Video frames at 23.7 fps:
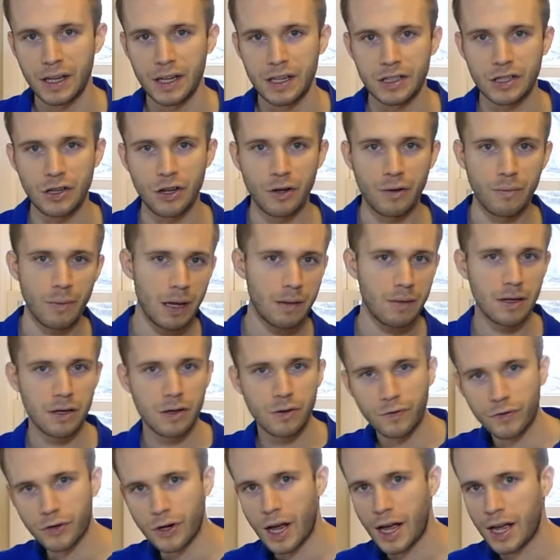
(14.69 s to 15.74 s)
So maybe
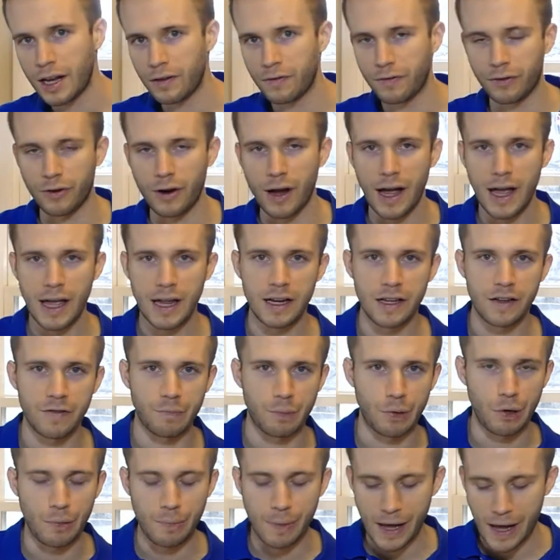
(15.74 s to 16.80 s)
you've tried a variety of
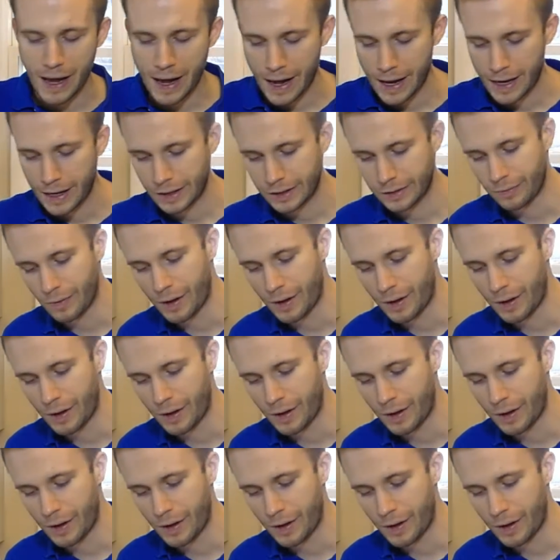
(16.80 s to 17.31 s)
probiotics,